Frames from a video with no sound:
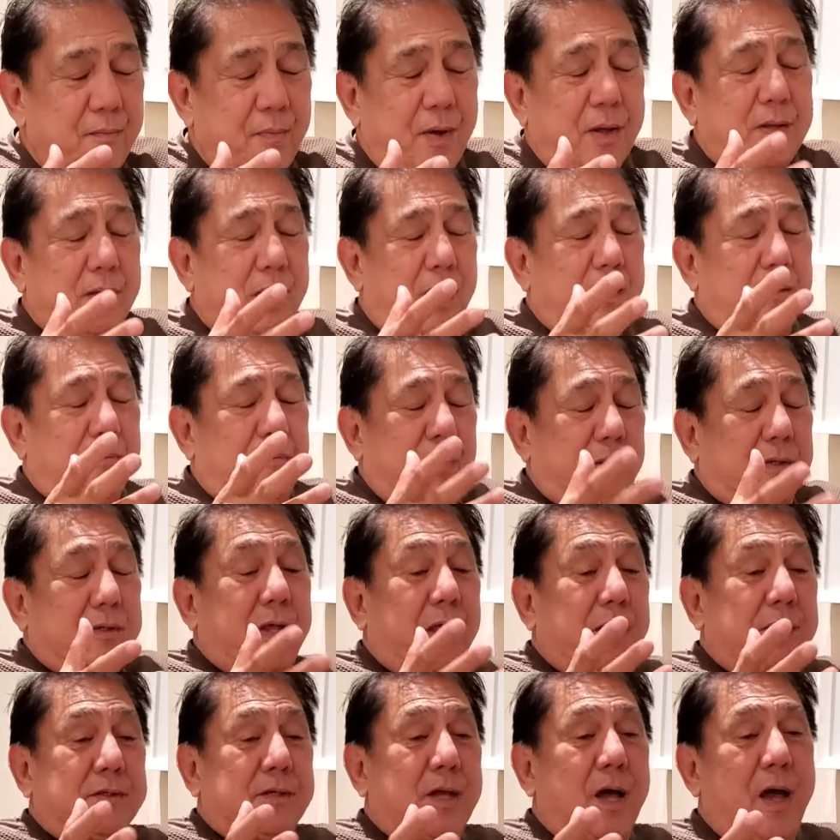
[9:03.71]
In Mag- at
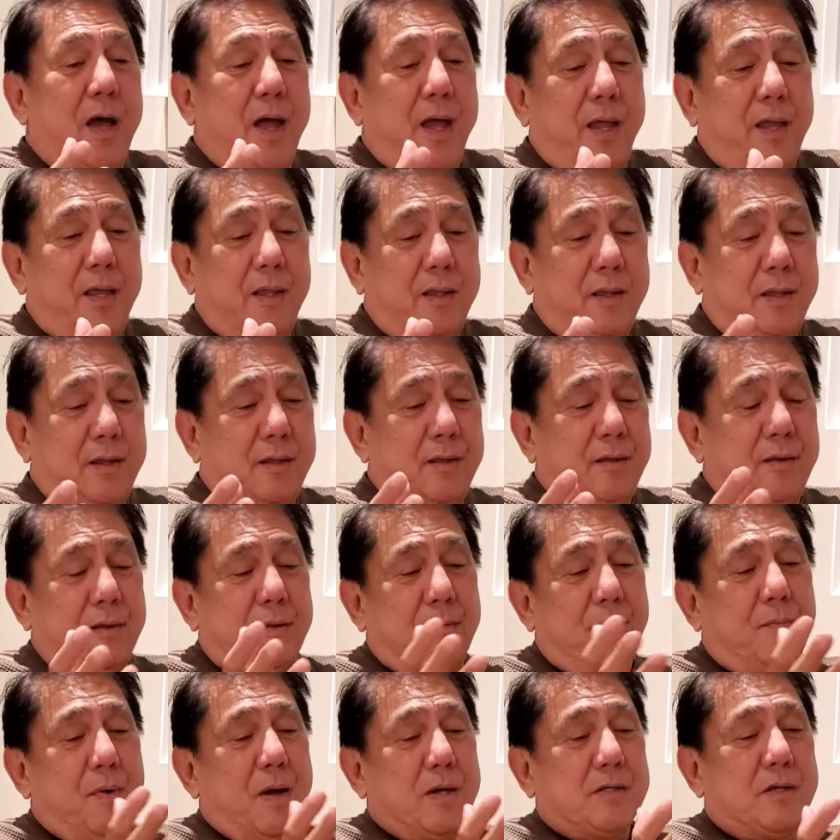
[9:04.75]
Magsaysay,
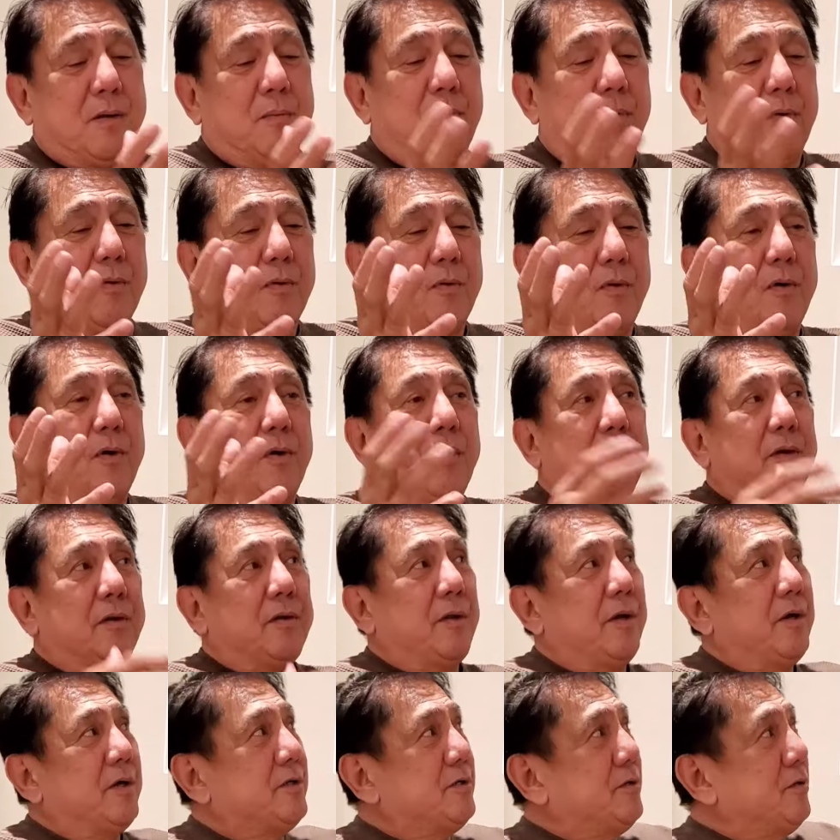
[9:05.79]
the basketball court,
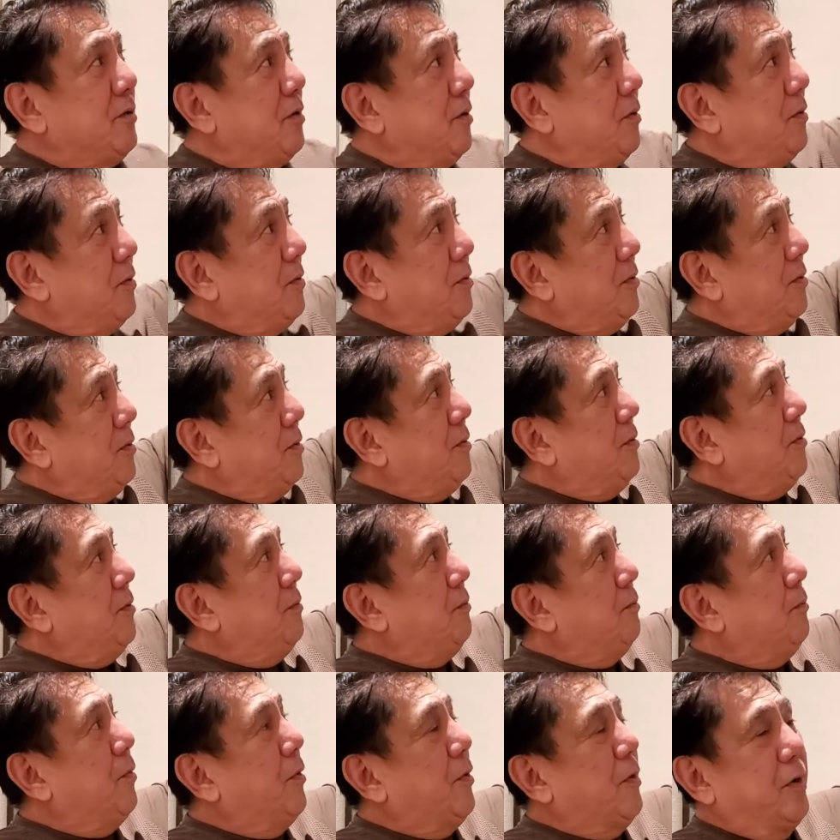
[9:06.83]
there's no
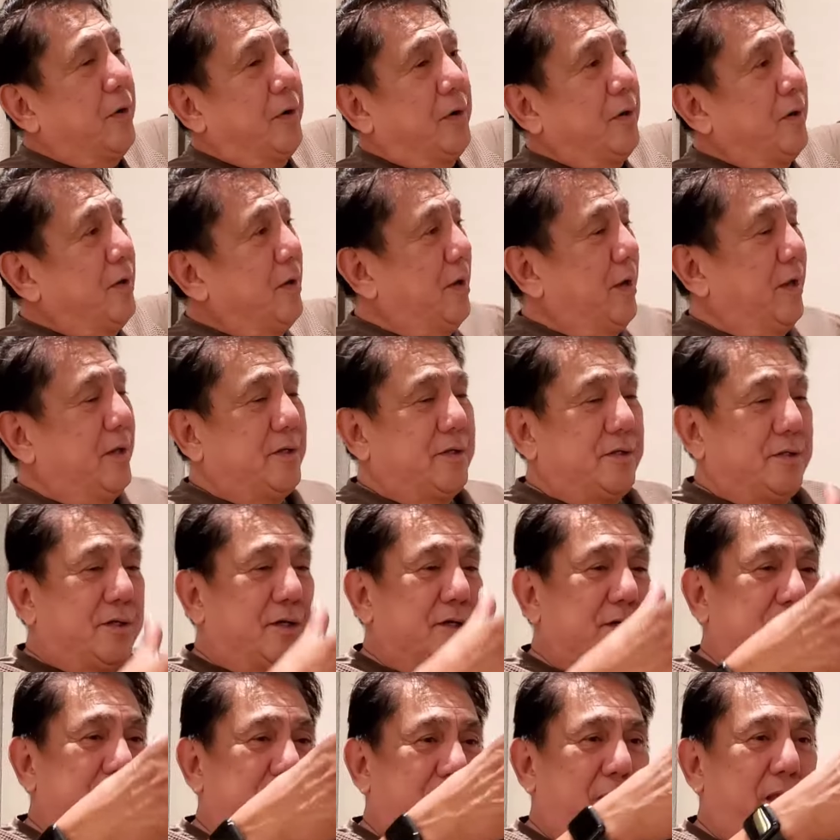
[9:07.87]
board. It's
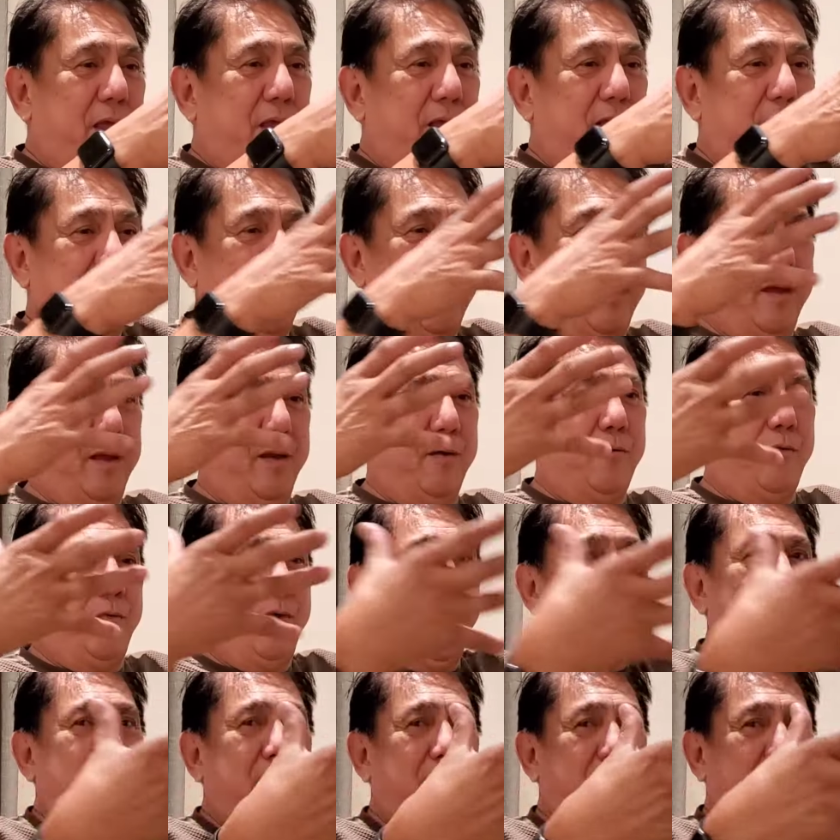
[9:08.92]
just like a
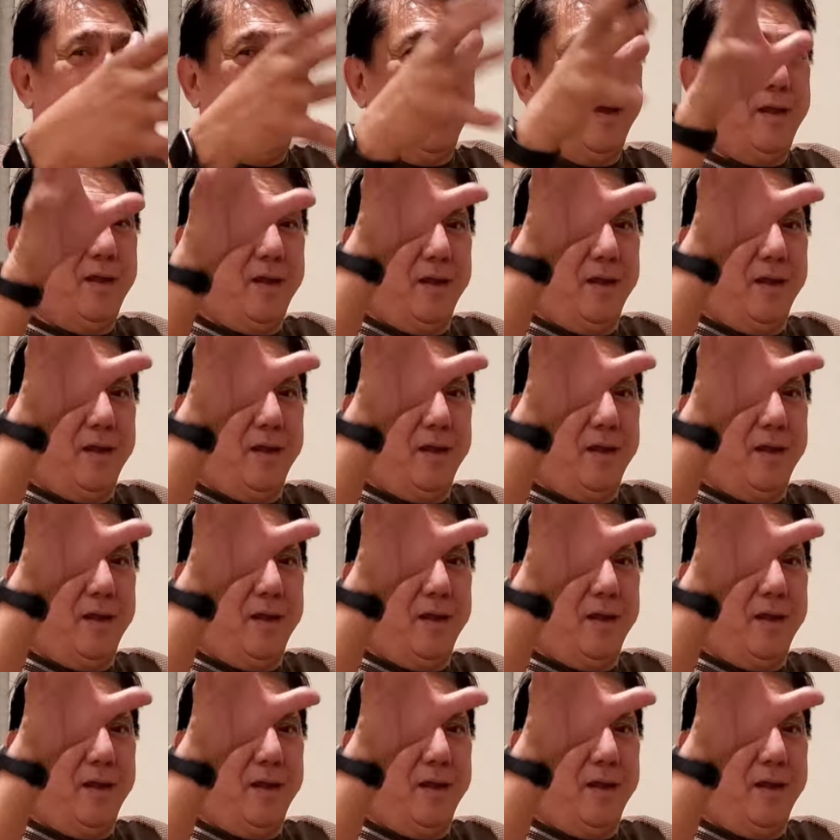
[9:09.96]
ring.